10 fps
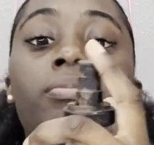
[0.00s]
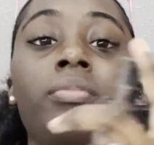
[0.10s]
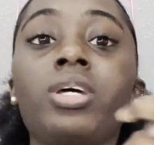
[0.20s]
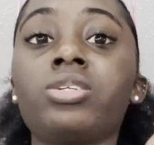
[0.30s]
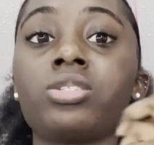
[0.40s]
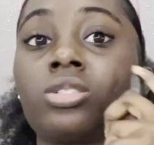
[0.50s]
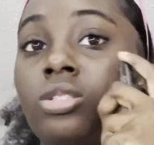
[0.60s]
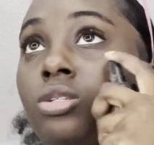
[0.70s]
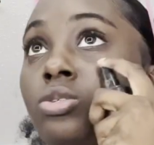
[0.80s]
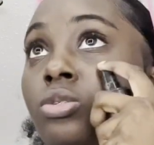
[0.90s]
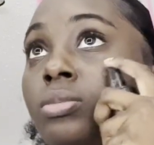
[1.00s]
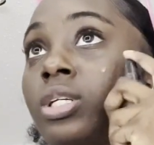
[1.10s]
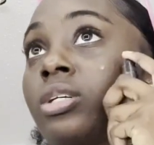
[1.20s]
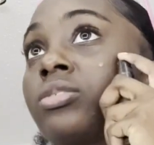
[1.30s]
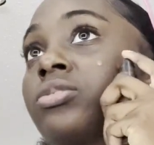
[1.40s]
I just use what I
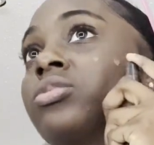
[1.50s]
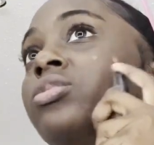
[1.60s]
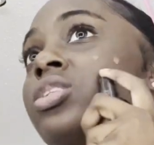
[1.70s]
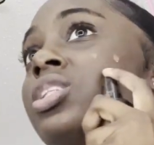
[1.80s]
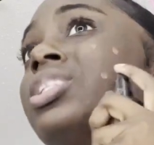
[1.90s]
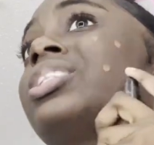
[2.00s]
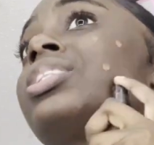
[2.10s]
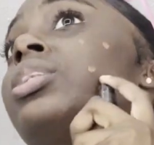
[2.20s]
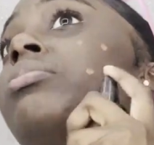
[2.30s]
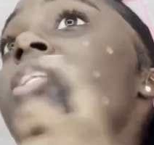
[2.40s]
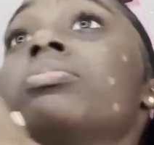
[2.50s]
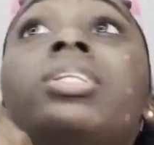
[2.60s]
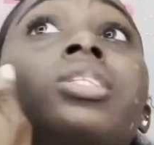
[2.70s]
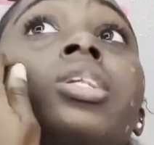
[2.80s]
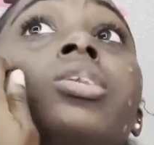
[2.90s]
have. Does this still match my
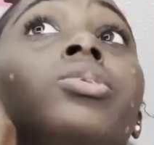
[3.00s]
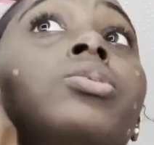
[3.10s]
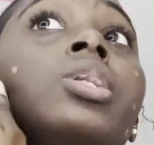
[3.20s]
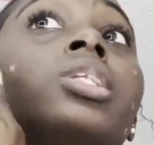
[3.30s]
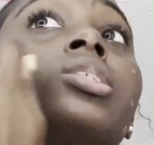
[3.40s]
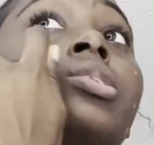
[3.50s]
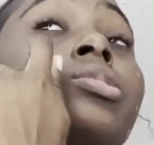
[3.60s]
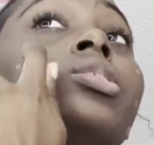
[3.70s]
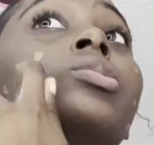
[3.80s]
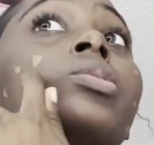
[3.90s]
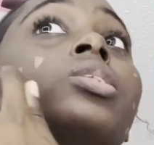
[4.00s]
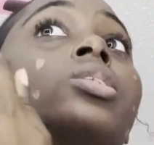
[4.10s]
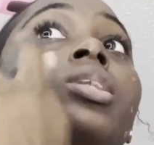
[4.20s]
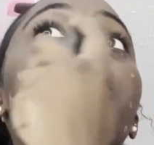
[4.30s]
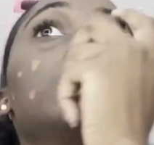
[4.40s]
skin though? That's the real
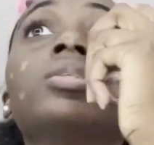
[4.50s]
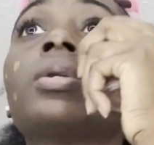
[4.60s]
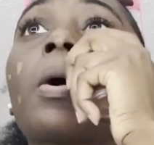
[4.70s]
question.